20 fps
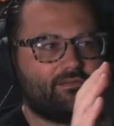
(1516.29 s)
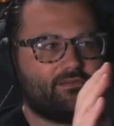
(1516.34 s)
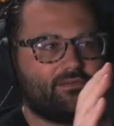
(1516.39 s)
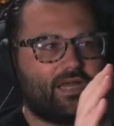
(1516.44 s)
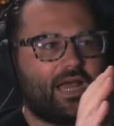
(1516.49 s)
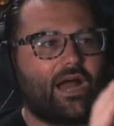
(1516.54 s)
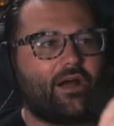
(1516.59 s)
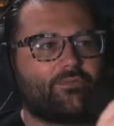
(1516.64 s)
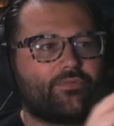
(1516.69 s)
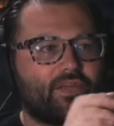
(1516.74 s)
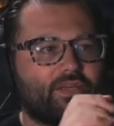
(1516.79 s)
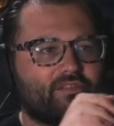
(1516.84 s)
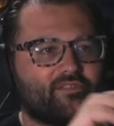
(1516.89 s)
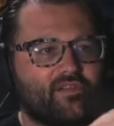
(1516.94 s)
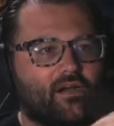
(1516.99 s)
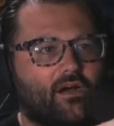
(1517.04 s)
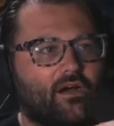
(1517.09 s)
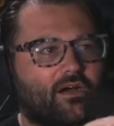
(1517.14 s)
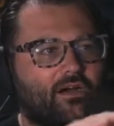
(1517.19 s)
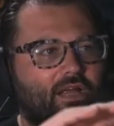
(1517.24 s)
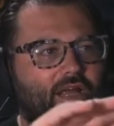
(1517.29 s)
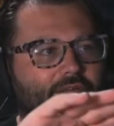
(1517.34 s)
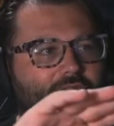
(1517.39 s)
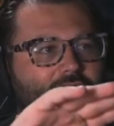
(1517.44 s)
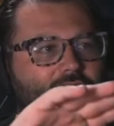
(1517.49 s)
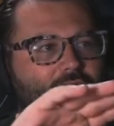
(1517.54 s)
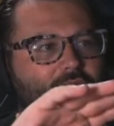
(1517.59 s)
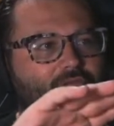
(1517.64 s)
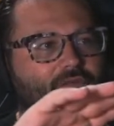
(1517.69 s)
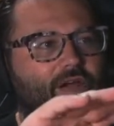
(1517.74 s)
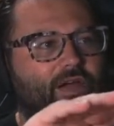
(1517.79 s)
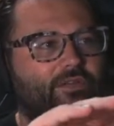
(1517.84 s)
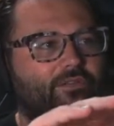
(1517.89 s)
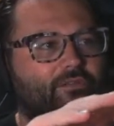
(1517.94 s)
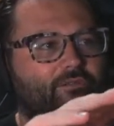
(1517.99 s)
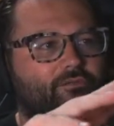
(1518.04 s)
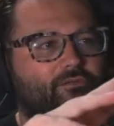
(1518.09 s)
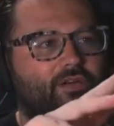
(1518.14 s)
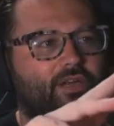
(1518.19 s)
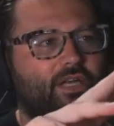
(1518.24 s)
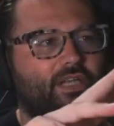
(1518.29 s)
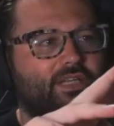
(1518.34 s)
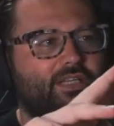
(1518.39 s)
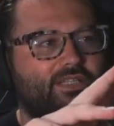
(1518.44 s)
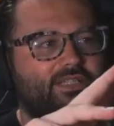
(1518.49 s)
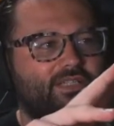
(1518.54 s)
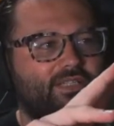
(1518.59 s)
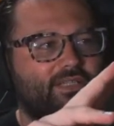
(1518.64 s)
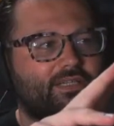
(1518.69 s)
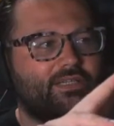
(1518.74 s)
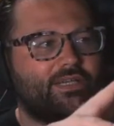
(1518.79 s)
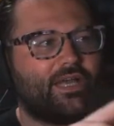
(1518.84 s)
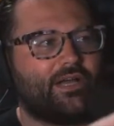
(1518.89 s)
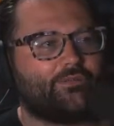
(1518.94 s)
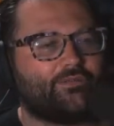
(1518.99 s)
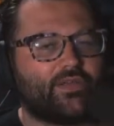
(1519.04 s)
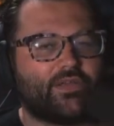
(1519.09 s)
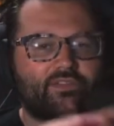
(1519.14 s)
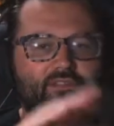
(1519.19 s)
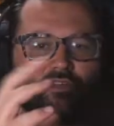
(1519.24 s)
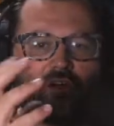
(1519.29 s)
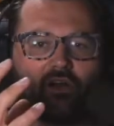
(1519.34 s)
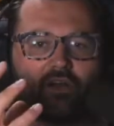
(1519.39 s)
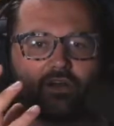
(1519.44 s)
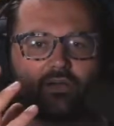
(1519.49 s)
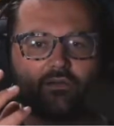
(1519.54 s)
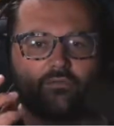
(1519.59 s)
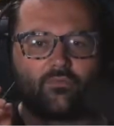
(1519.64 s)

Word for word: how things are and then find the funniness in how things are.